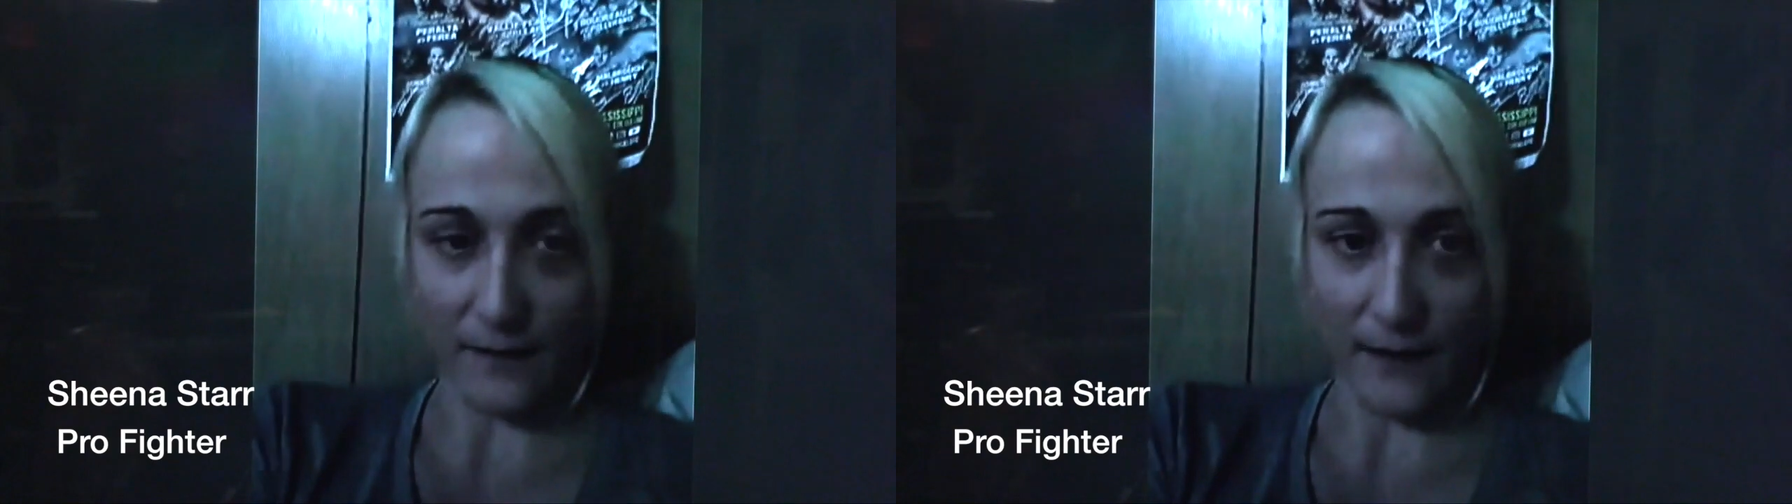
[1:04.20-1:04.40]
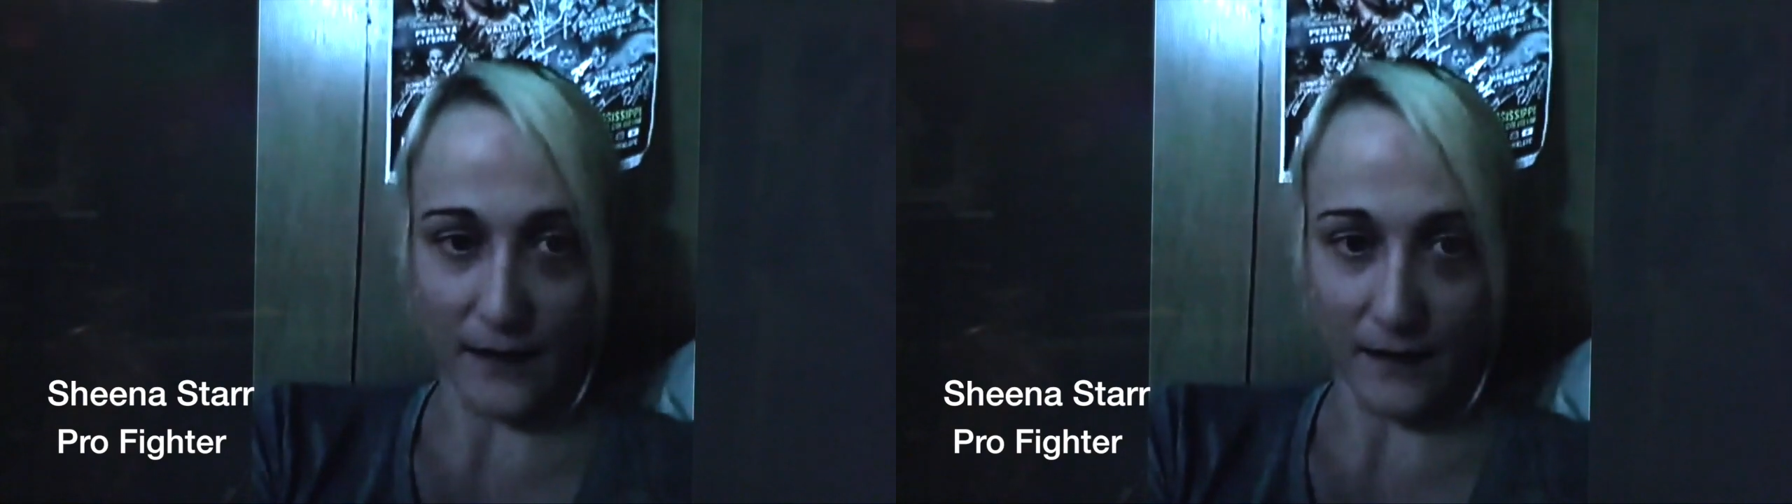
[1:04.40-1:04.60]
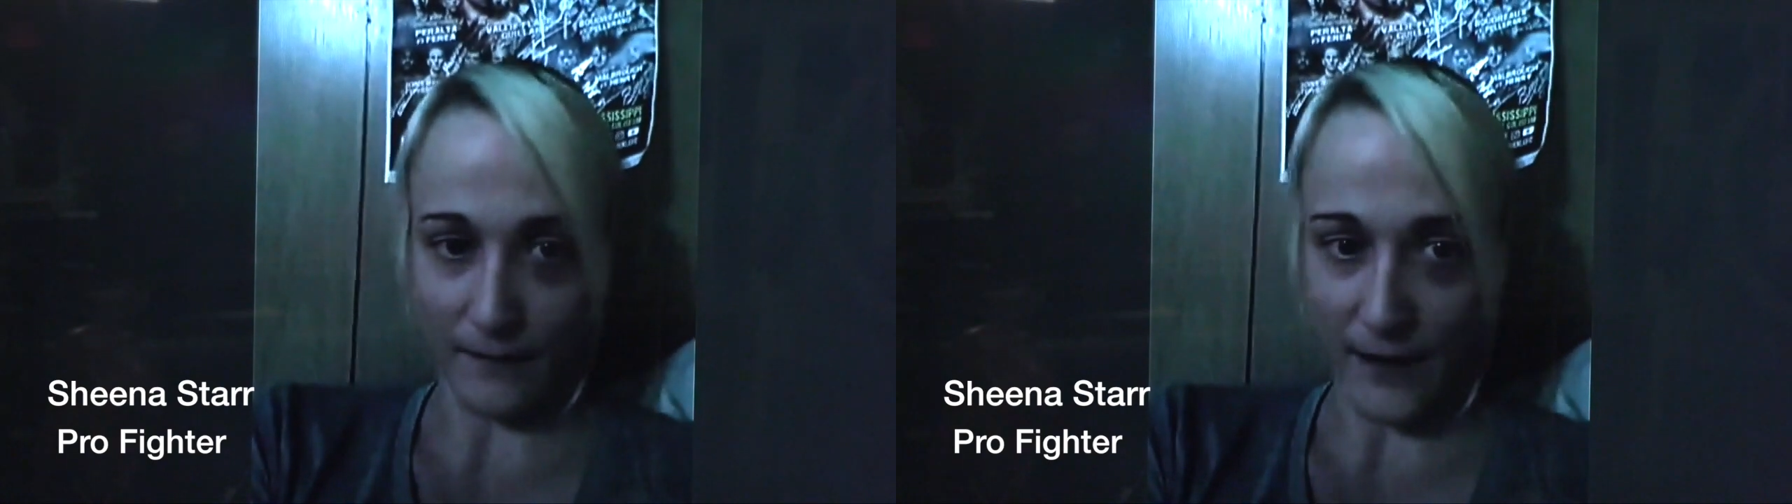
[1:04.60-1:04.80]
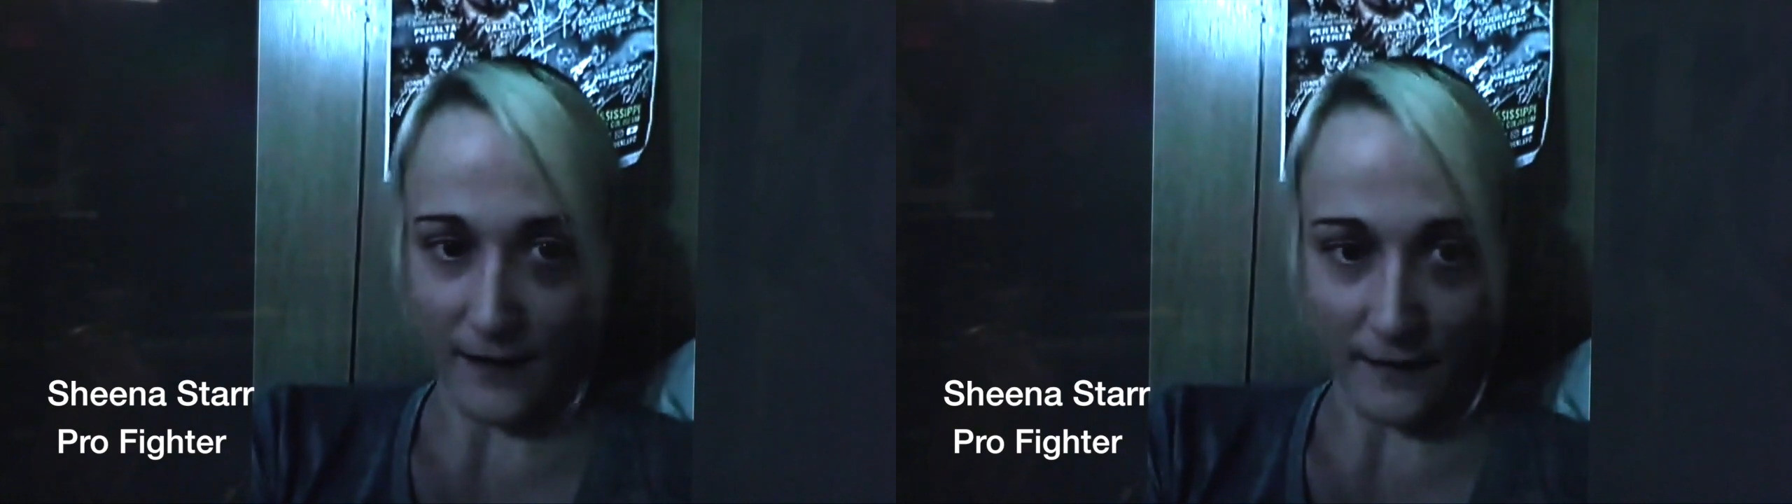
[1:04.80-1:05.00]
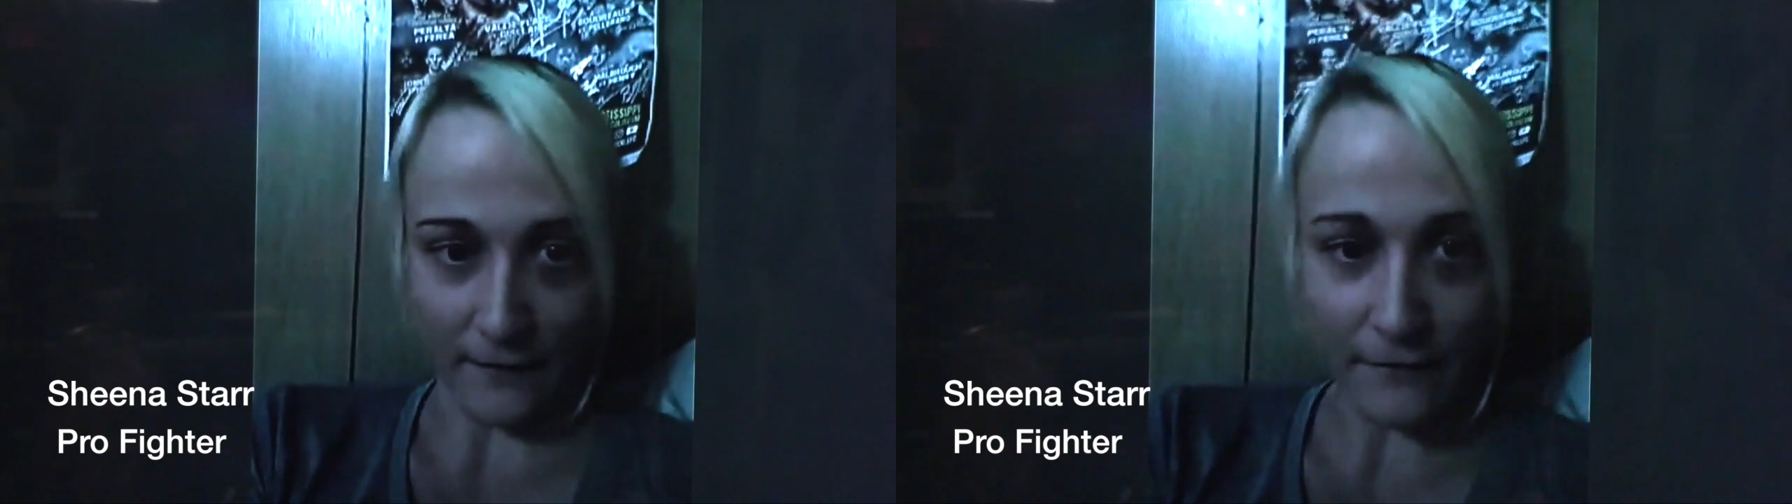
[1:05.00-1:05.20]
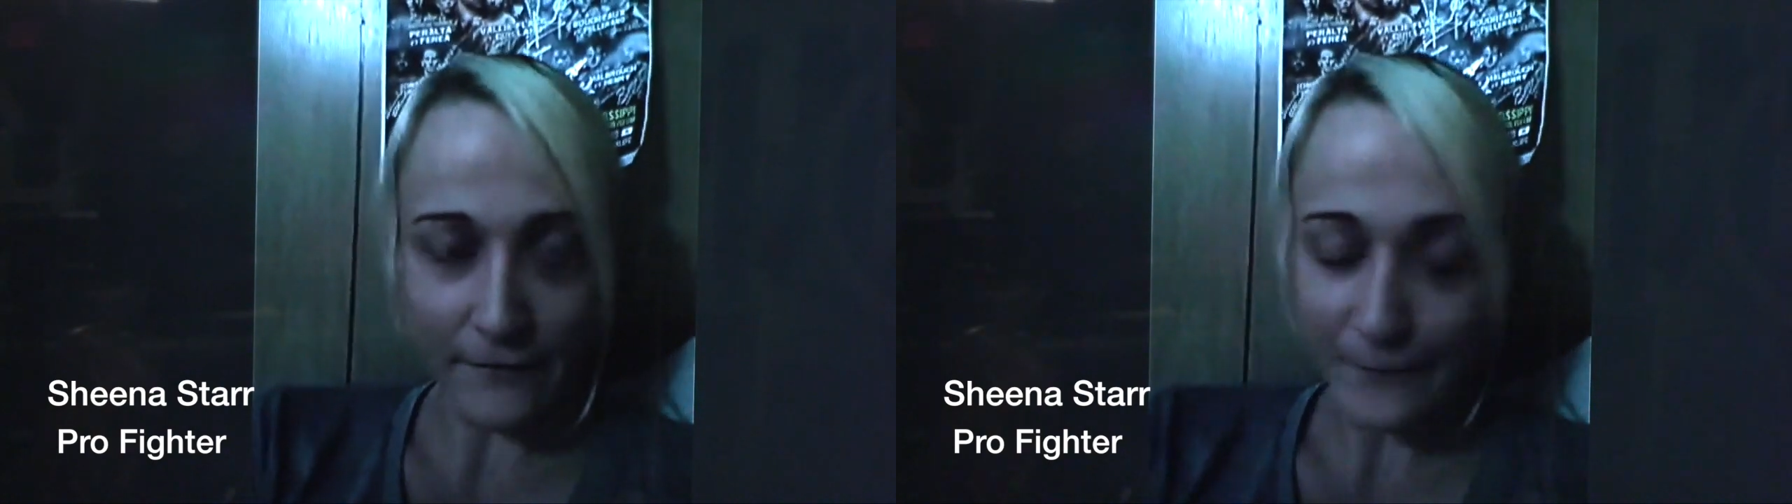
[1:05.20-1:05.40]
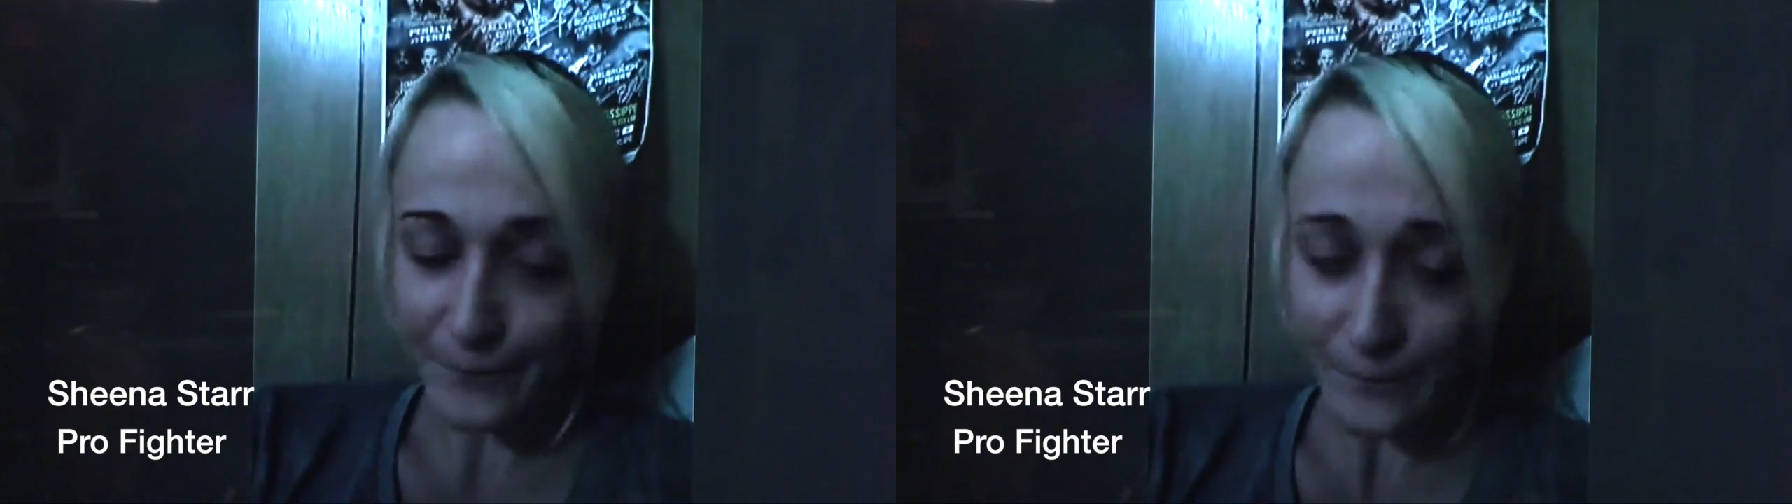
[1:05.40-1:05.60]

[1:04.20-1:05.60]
be competitive